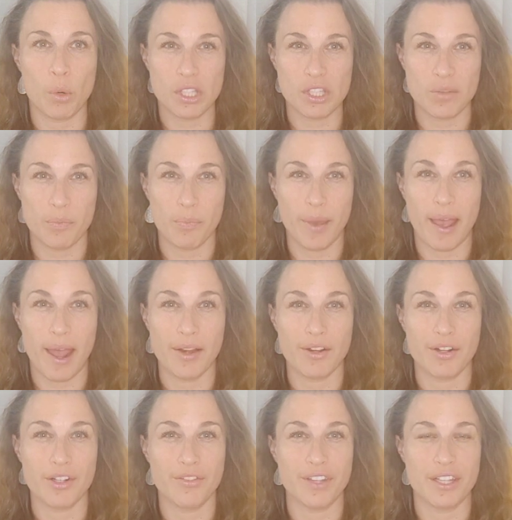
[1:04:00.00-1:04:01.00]
was a
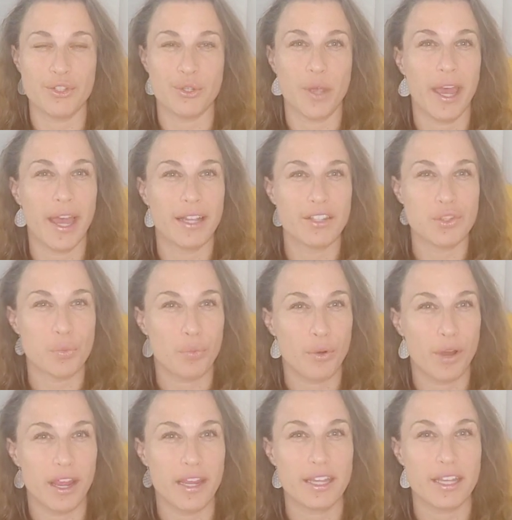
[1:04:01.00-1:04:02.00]
pattern that you had to
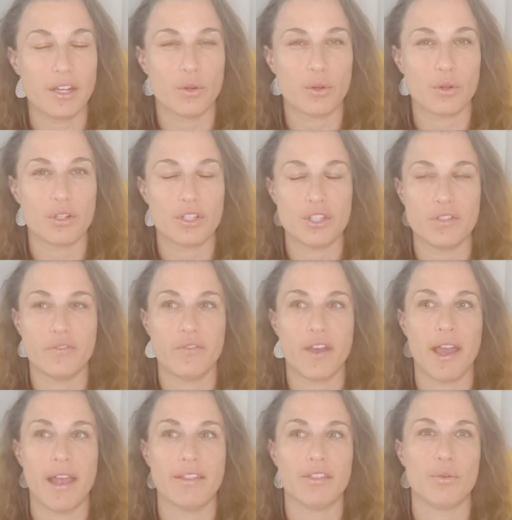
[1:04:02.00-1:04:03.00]
break in order to
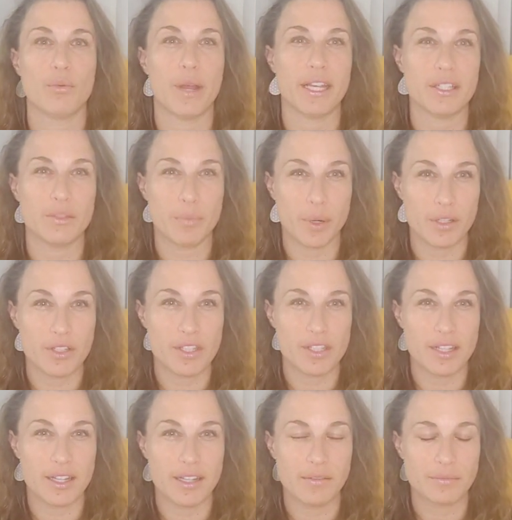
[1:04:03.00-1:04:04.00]
find the right
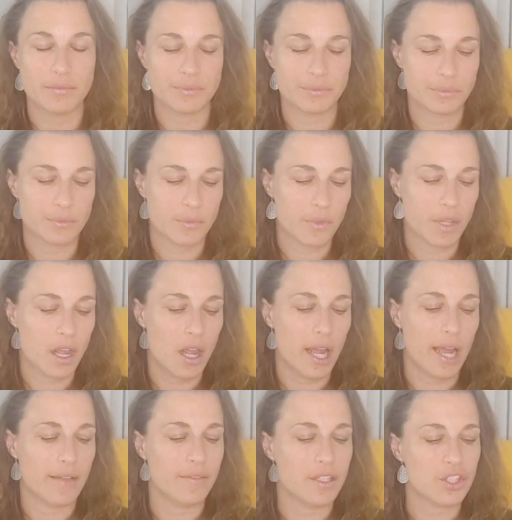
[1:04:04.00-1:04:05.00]
person.
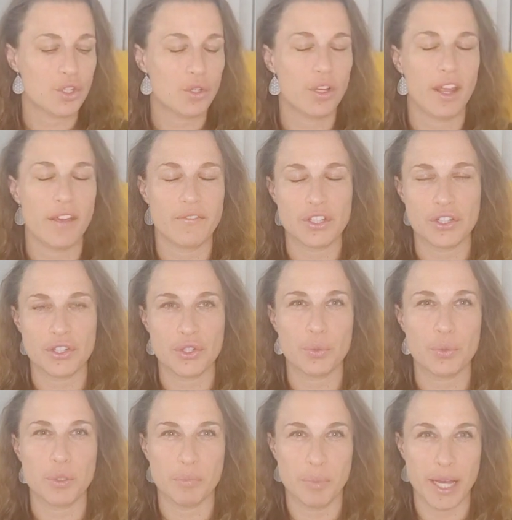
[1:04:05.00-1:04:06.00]
And this could have to
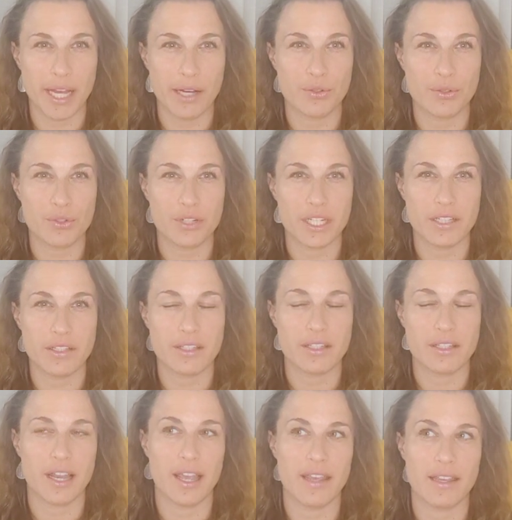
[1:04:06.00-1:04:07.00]
do with
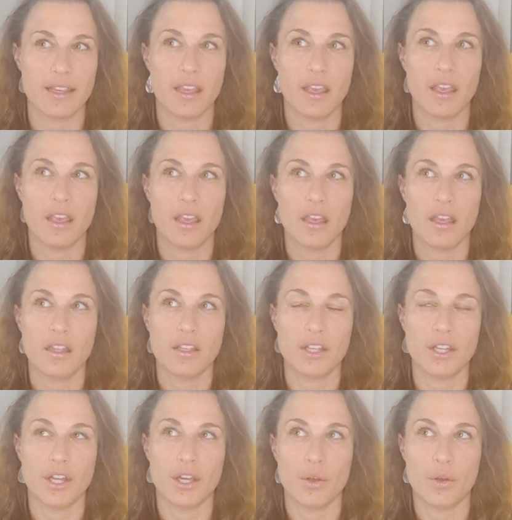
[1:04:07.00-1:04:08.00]
boundaries. Like,
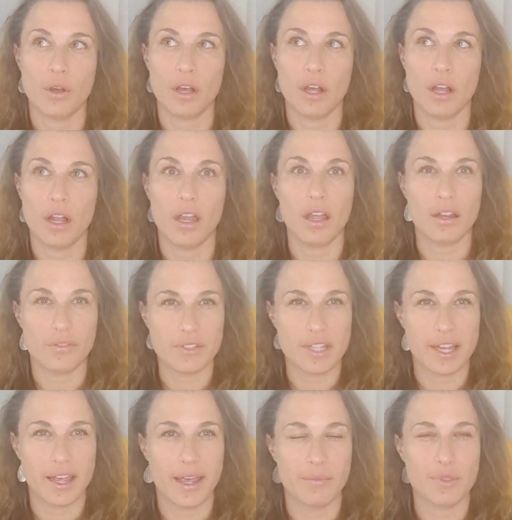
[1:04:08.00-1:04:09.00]
you know, a lot of
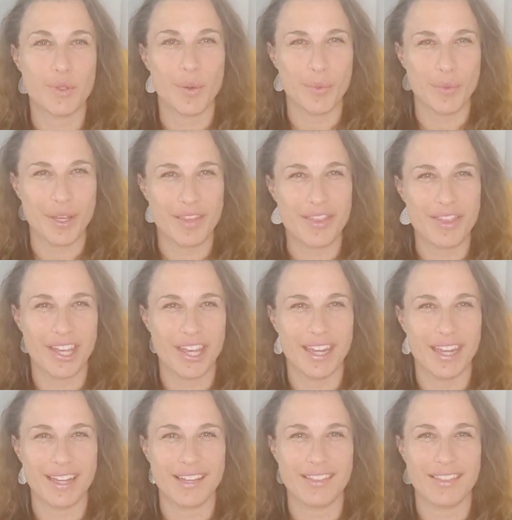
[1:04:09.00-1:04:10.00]
times when we
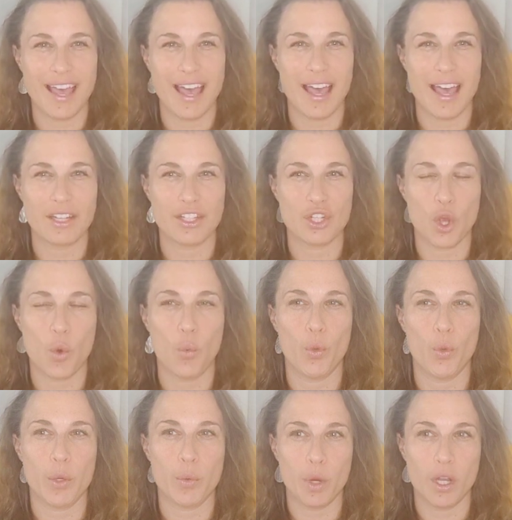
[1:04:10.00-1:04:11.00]
think that
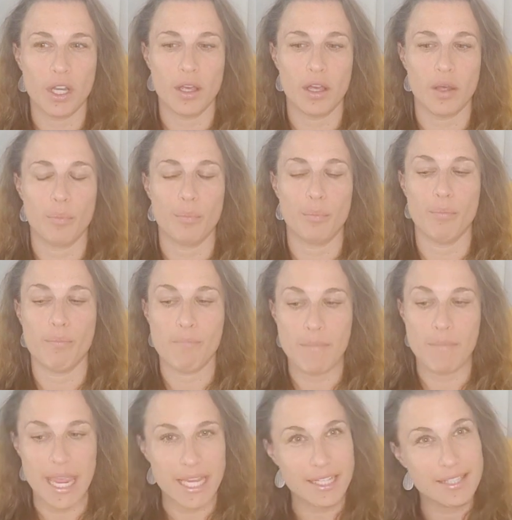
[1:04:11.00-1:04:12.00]
we want to
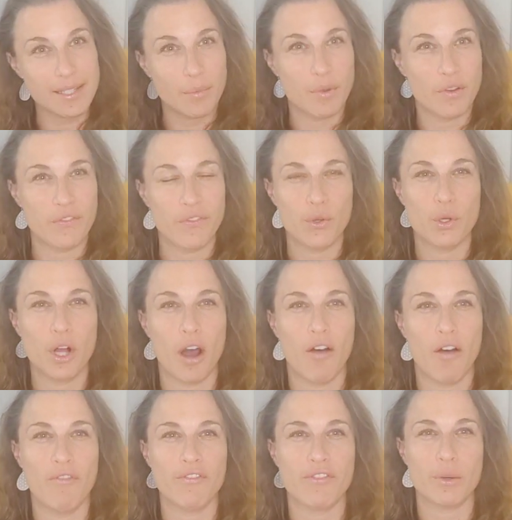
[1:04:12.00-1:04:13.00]
make someone feel
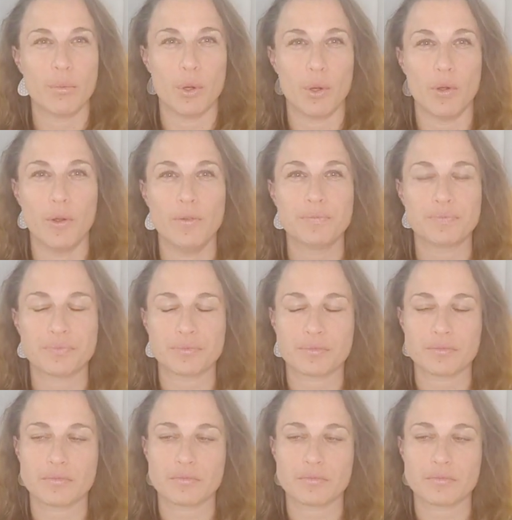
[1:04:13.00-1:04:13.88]
comfortable,